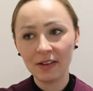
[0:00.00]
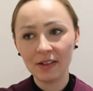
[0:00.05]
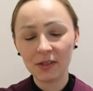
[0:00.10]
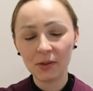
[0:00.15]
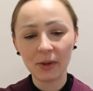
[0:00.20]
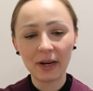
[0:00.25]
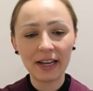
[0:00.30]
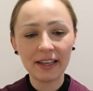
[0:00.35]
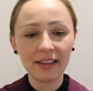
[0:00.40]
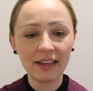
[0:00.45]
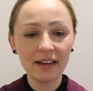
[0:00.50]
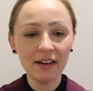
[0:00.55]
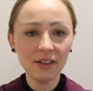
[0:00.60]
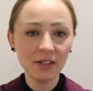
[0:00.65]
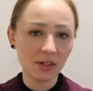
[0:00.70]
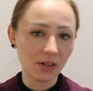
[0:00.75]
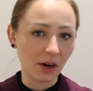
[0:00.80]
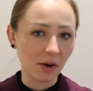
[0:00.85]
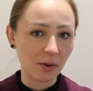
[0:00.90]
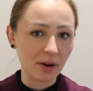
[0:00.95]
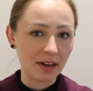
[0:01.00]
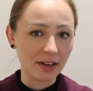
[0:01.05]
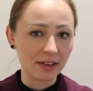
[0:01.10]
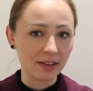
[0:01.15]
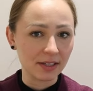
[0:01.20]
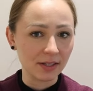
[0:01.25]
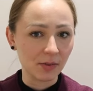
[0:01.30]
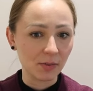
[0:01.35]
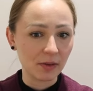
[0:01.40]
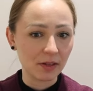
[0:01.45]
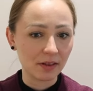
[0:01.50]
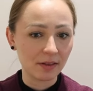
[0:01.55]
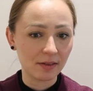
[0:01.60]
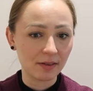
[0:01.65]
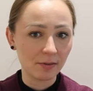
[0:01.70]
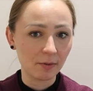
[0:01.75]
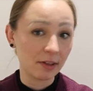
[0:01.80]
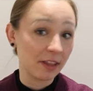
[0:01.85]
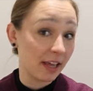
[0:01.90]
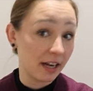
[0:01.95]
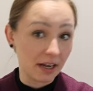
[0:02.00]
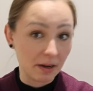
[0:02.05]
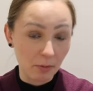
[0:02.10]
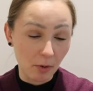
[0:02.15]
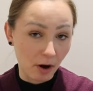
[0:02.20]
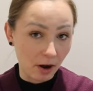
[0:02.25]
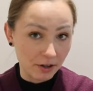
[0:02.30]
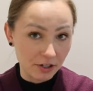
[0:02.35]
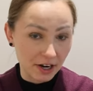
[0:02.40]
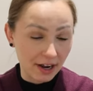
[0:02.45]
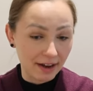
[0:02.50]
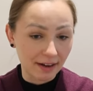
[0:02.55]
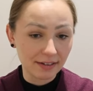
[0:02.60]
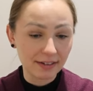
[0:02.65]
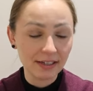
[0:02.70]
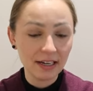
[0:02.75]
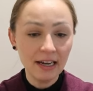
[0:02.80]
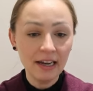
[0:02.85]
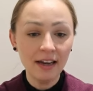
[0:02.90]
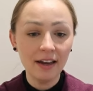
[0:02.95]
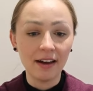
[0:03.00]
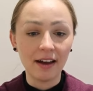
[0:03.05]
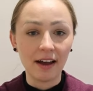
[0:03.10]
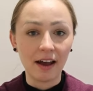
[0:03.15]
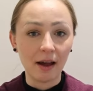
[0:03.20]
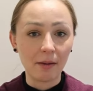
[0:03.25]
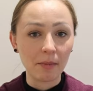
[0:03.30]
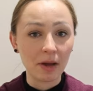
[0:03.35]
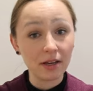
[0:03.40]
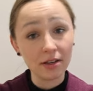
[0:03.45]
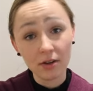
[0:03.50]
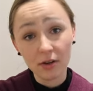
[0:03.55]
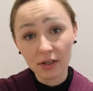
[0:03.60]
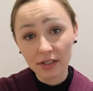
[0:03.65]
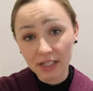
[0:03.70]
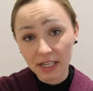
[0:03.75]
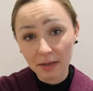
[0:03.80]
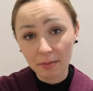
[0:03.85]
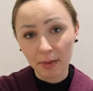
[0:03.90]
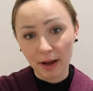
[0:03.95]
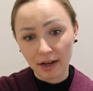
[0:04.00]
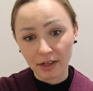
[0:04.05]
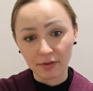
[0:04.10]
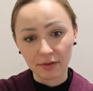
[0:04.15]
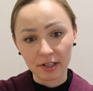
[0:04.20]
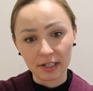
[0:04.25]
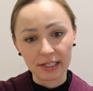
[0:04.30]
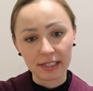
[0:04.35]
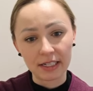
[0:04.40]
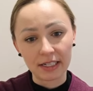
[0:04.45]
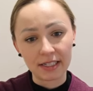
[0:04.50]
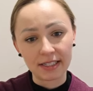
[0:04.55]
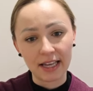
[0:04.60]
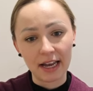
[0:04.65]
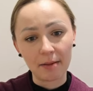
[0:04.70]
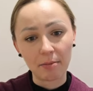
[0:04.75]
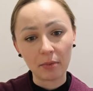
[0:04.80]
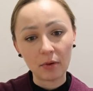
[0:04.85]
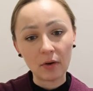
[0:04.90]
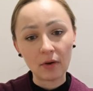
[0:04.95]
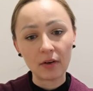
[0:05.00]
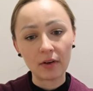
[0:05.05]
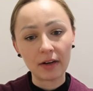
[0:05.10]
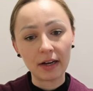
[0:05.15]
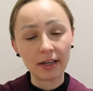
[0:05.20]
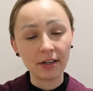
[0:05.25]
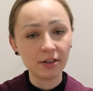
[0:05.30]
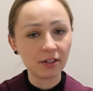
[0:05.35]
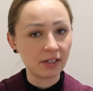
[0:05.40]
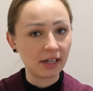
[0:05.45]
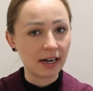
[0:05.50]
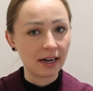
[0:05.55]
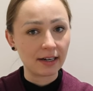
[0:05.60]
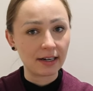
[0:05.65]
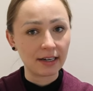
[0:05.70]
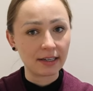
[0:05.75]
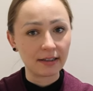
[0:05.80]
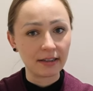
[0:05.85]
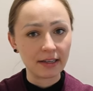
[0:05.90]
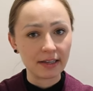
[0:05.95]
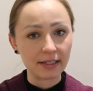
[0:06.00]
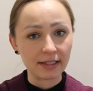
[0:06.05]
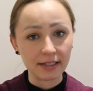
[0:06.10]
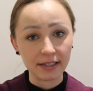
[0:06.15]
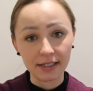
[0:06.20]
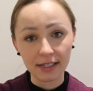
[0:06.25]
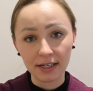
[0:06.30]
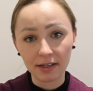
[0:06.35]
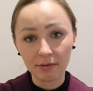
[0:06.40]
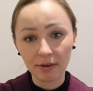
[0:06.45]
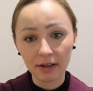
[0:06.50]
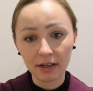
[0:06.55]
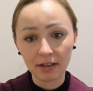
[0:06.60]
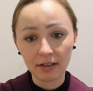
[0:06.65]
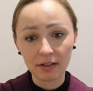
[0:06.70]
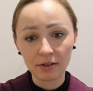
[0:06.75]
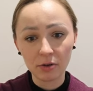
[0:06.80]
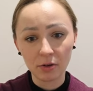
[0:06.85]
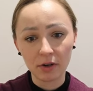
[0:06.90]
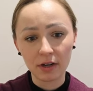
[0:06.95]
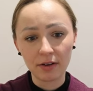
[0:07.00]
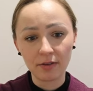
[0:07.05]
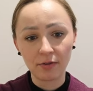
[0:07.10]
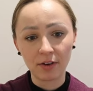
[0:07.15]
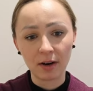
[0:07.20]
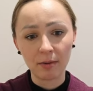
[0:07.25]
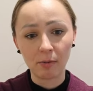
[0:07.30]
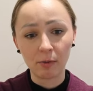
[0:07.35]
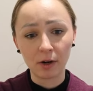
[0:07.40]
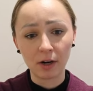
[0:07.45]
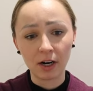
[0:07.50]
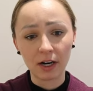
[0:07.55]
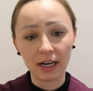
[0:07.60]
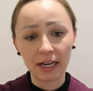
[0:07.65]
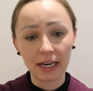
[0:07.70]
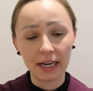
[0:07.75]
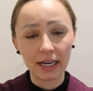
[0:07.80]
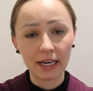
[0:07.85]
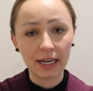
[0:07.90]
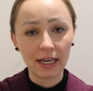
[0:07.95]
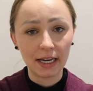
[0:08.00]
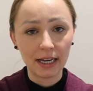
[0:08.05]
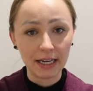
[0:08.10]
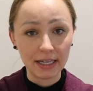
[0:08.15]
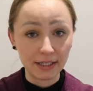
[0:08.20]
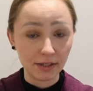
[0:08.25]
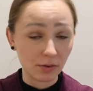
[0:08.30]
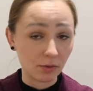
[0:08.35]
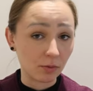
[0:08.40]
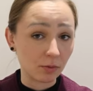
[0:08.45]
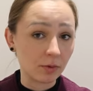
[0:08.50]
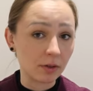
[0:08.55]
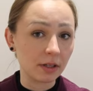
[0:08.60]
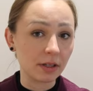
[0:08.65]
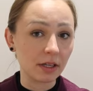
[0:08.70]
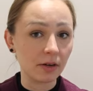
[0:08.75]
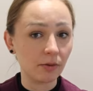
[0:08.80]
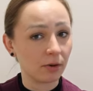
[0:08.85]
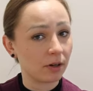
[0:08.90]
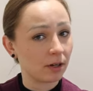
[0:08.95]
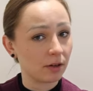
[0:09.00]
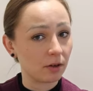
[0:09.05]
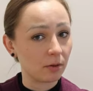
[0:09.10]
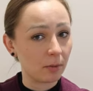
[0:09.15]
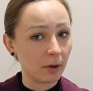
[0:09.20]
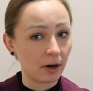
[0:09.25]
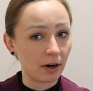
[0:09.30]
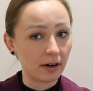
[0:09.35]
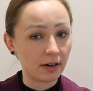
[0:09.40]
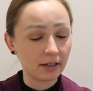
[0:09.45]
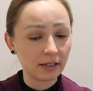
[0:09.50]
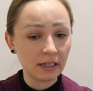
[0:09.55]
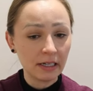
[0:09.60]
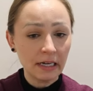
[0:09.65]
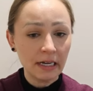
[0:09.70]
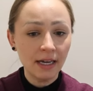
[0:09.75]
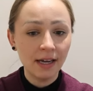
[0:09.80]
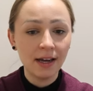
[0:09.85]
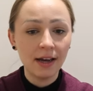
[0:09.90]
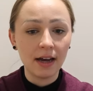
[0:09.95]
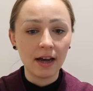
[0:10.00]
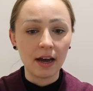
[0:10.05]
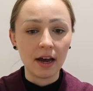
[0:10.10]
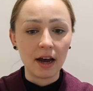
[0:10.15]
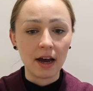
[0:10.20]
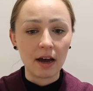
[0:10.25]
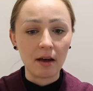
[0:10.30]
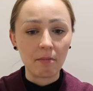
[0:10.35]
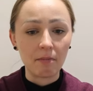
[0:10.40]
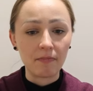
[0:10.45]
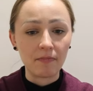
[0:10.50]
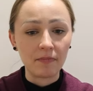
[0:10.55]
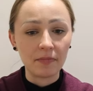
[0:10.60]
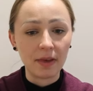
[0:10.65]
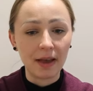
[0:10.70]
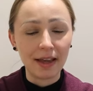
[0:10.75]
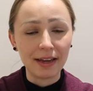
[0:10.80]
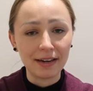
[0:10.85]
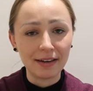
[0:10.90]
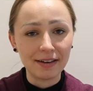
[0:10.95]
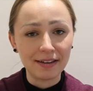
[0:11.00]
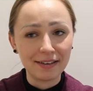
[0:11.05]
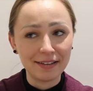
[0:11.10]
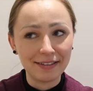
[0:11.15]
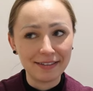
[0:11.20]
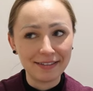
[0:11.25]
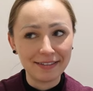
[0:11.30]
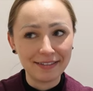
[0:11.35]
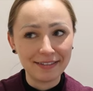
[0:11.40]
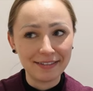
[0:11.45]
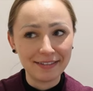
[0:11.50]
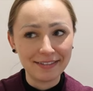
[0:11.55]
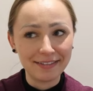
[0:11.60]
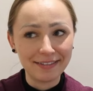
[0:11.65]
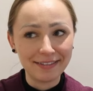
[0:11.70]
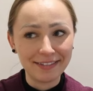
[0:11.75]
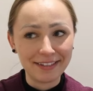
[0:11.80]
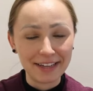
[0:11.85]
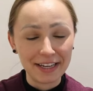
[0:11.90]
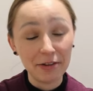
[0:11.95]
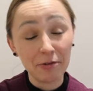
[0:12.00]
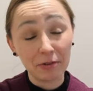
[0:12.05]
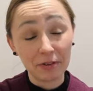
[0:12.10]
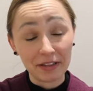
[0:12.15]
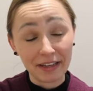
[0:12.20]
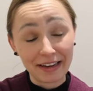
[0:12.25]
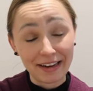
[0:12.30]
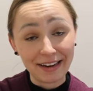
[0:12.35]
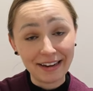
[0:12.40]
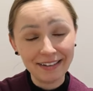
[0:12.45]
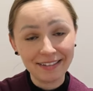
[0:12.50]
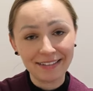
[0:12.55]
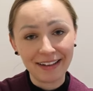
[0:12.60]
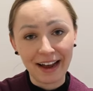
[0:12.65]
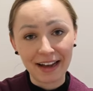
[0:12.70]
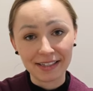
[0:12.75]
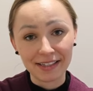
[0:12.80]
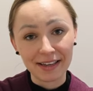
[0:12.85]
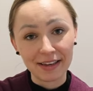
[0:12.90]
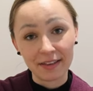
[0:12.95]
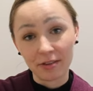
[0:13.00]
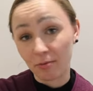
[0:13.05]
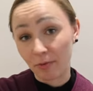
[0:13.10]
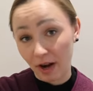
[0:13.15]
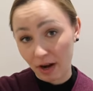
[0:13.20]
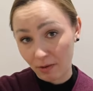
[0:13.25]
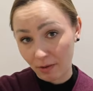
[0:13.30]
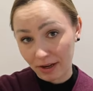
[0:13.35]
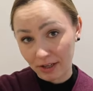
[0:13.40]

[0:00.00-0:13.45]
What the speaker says: So what I think I'll start with is with any project, and you can take Blatchford as an example. Understanding the existing regulatory framework is a really critical part, and equally asking the right